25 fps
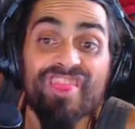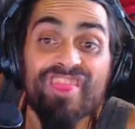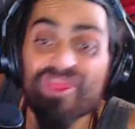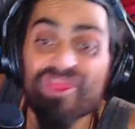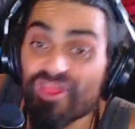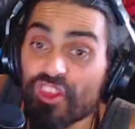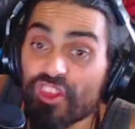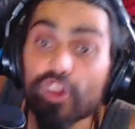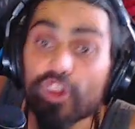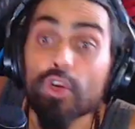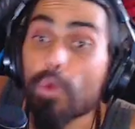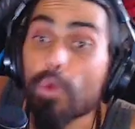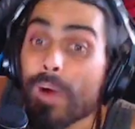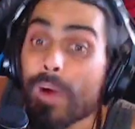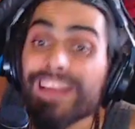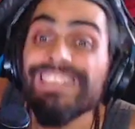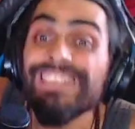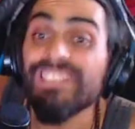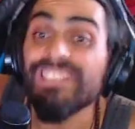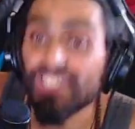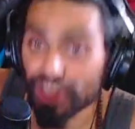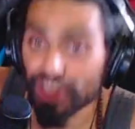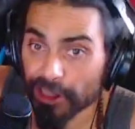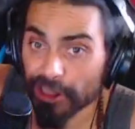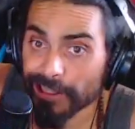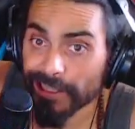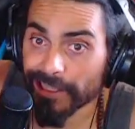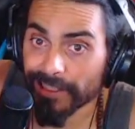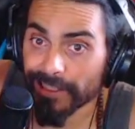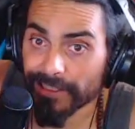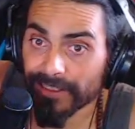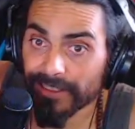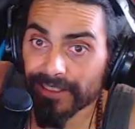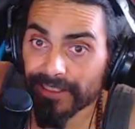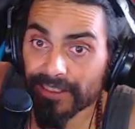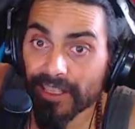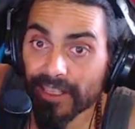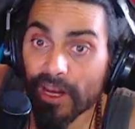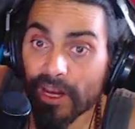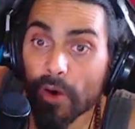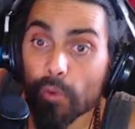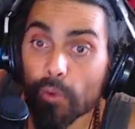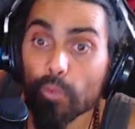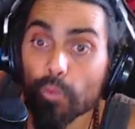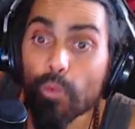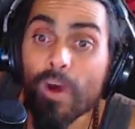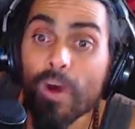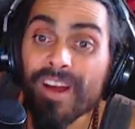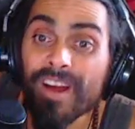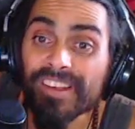The question is,
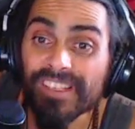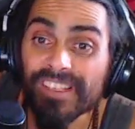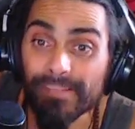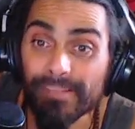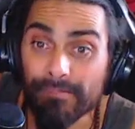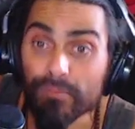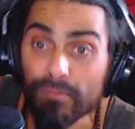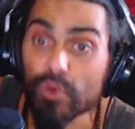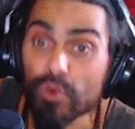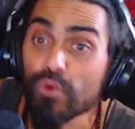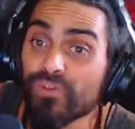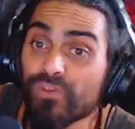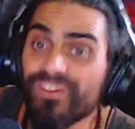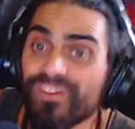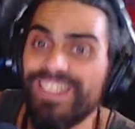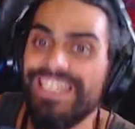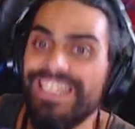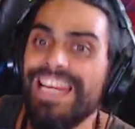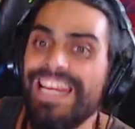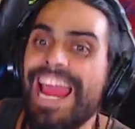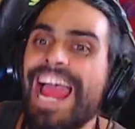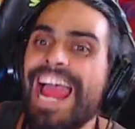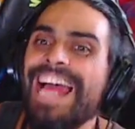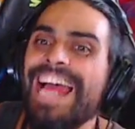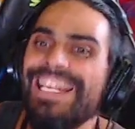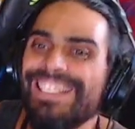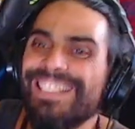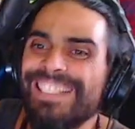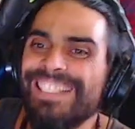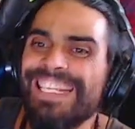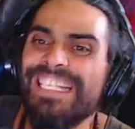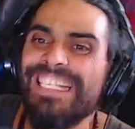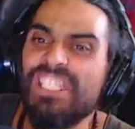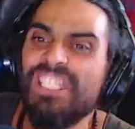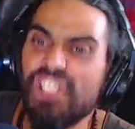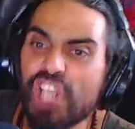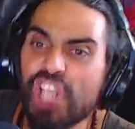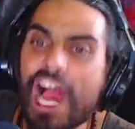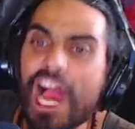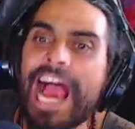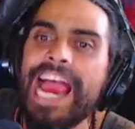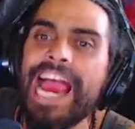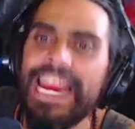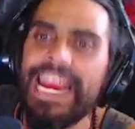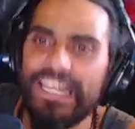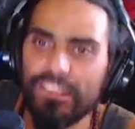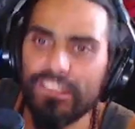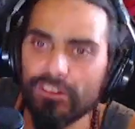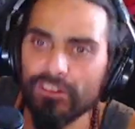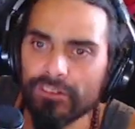what movie as a
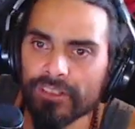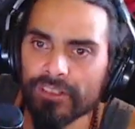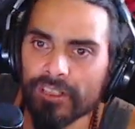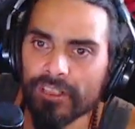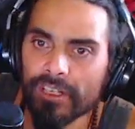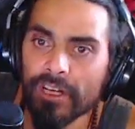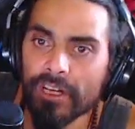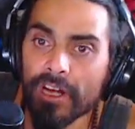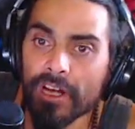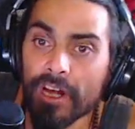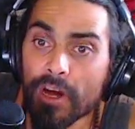child